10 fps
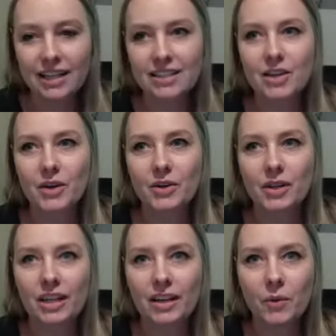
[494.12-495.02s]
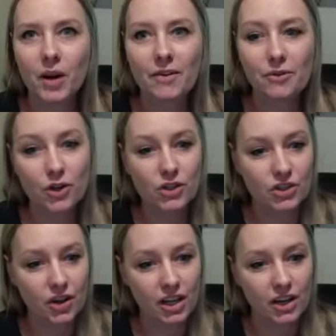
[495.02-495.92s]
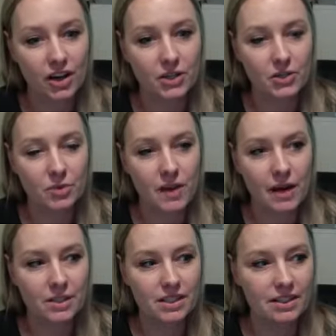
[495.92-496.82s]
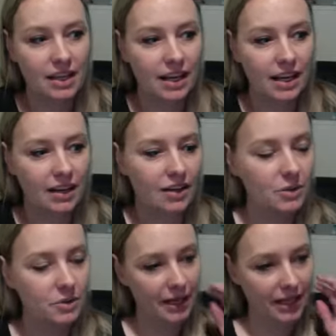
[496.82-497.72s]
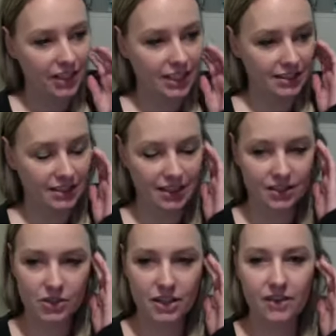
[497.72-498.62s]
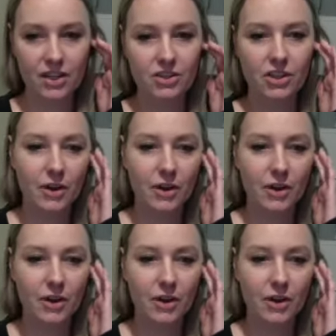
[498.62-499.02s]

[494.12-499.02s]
so when I first started on YouTube, that was like, oh my goodness, 6 or 7 years ago.